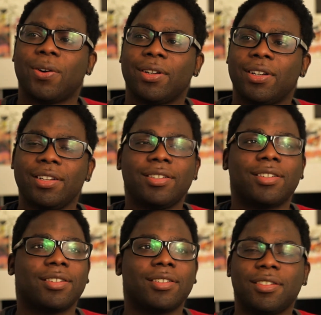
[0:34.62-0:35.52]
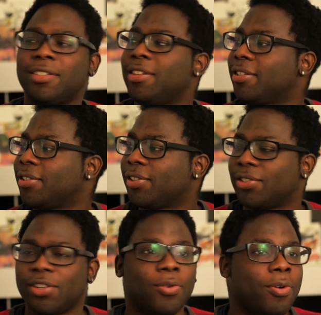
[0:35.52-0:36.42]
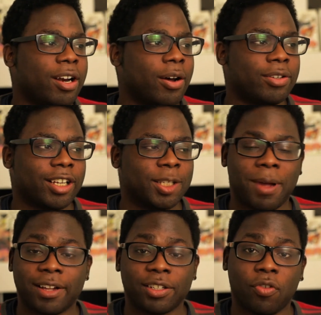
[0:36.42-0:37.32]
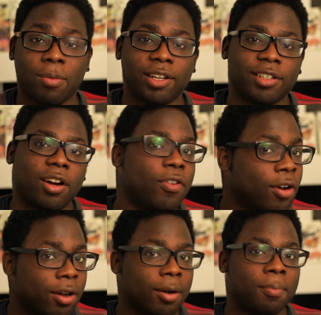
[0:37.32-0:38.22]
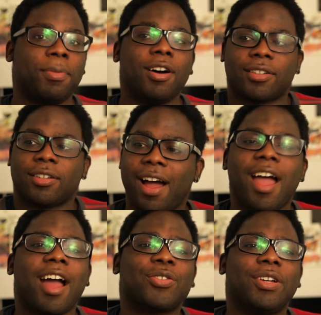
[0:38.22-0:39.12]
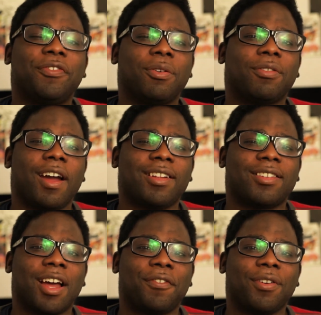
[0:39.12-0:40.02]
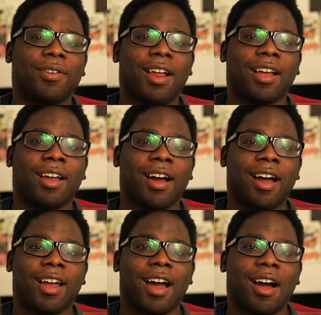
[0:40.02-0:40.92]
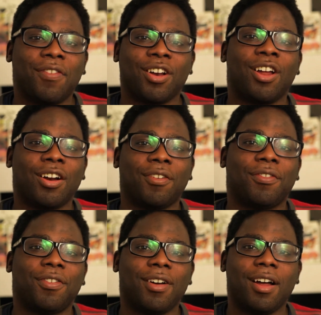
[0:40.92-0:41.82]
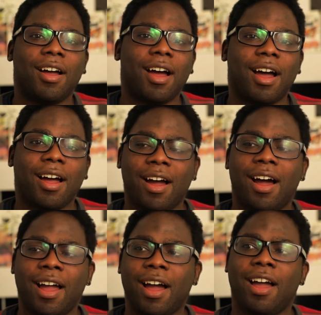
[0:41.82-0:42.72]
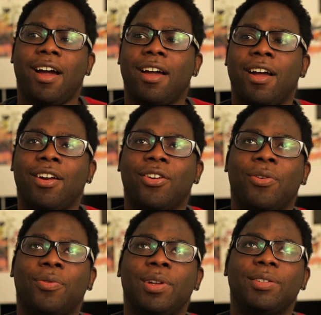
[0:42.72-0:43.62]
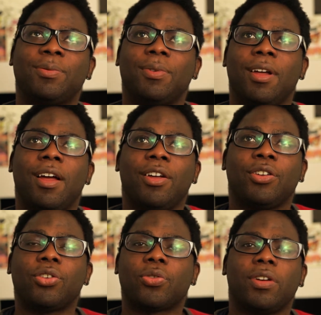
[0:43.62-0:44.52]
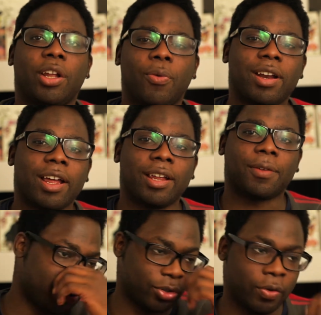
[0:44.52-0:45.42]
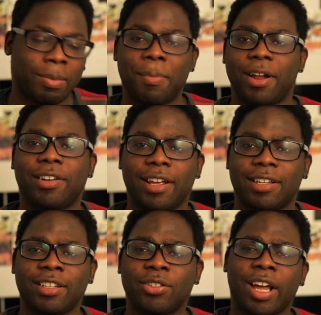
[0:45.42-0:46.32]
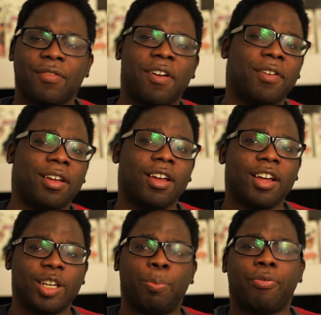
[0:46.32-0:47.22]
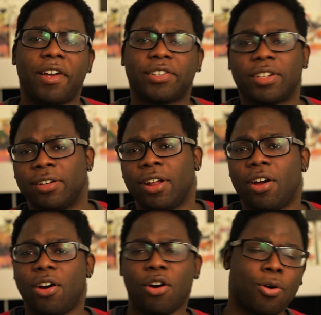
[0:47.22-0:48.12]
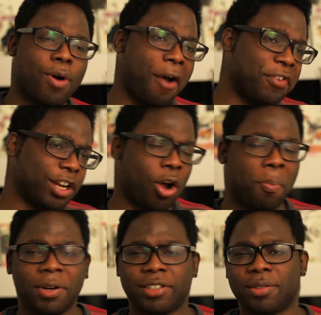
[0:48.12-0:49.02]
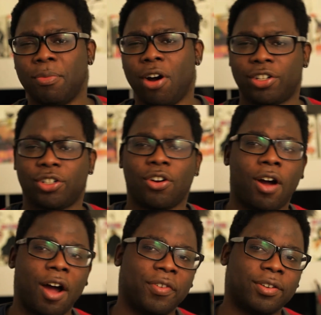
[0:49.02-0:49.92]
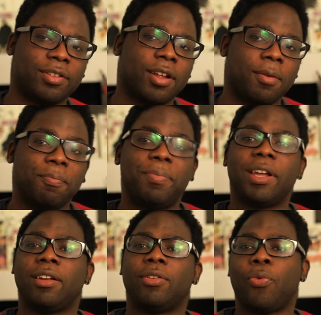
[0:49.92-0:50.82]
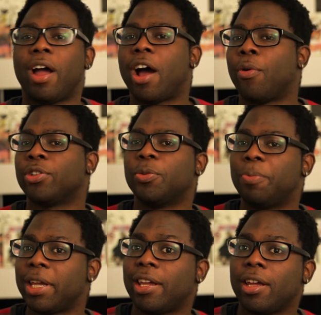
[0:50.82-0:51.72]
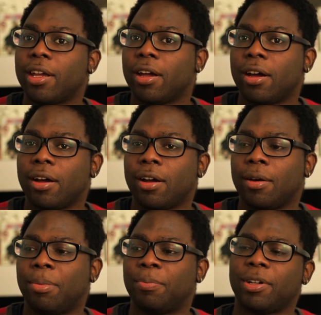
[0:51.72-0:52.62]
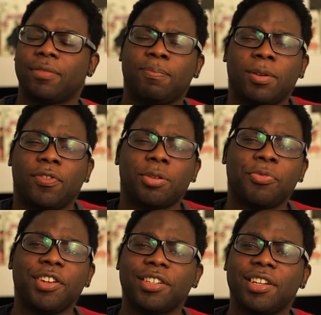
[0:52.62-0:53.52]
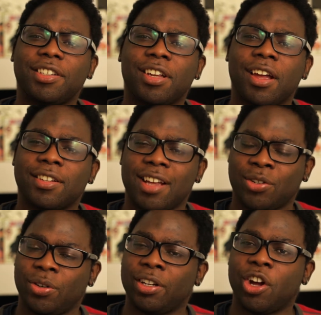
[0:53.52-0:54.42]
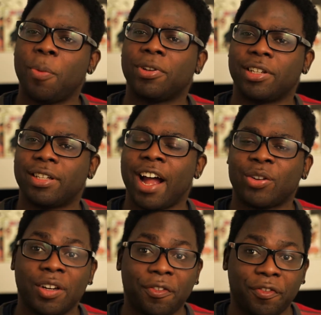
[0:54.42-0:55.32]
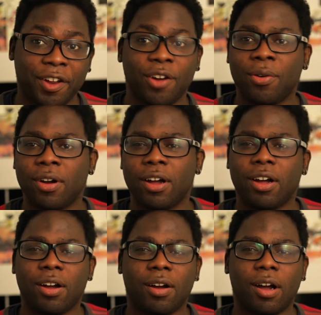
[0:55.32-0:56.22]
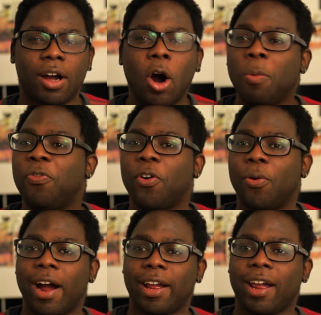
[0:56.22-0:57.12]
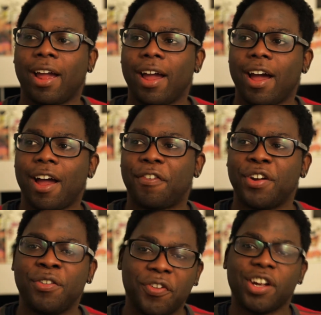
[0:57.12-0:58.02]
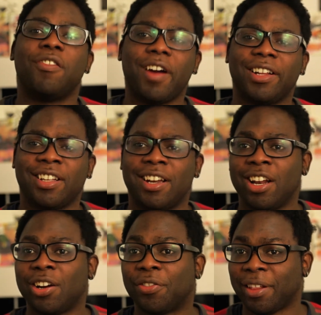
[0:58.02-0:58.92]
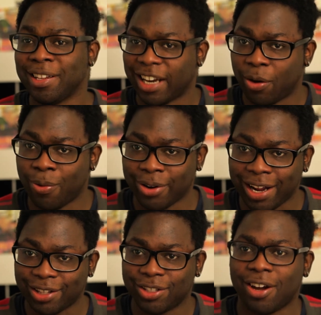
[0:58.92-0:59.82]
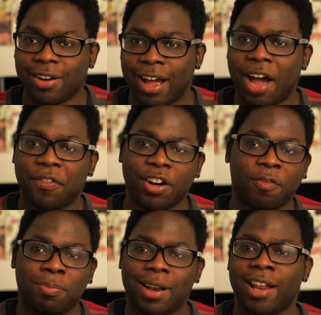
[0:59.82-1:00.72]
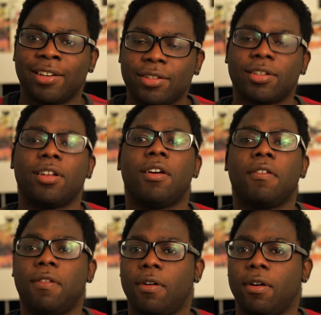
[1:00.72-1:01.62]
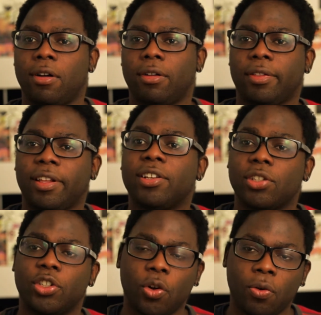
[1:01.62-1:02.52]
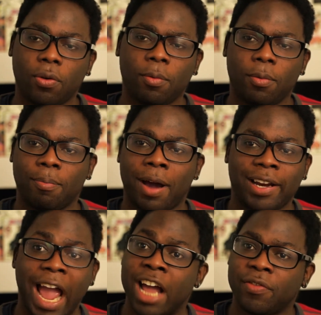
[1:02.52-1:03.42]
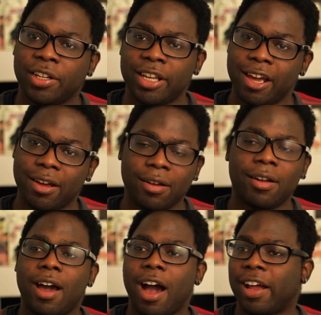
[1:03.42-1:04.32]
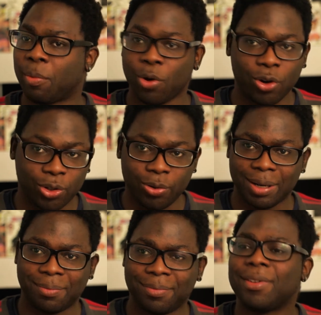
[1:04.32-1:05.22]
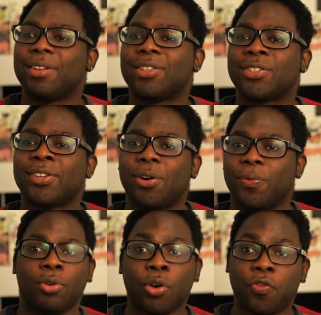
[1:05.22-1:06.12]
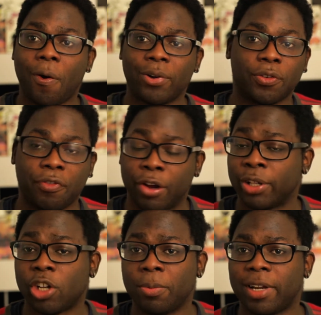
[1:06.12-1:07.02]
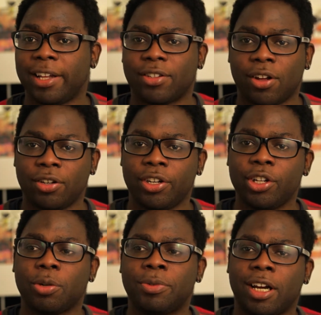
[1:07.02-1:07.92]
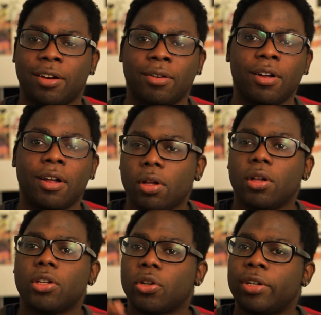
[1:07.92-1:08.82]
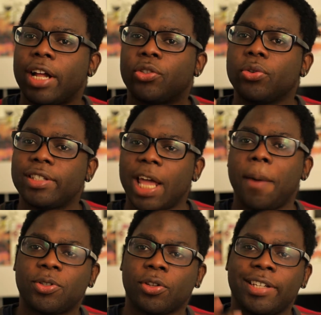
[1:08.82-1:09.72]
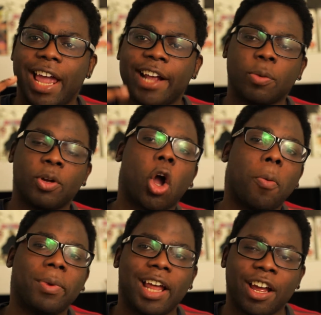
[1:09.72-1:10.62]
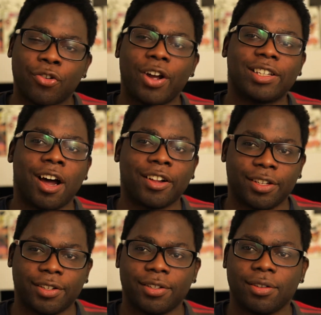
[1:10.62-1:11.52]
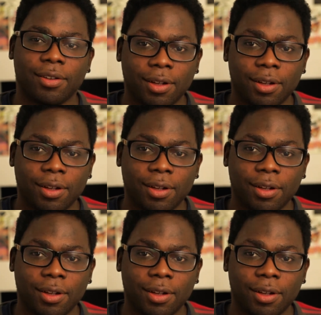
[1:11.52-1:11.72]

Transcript: This is not what I was expecting for myself, but I actually feel great. I feel like I have a lot of, I don't know, this usually when I, during my birthdays, I tend to get very depressed and, I haven't accomplished much or I haven't been where I want to be. But for some reason this year, it's actually the opposite. I actually feel hopeful. I feel invigorated. A lot of things that I want to get done. I have a lot of plans for things to do by the end of the year. And I'm going to do them. So look forward to frequent updates on the YouTube channel. So there are two steps to take to becoming a great artist.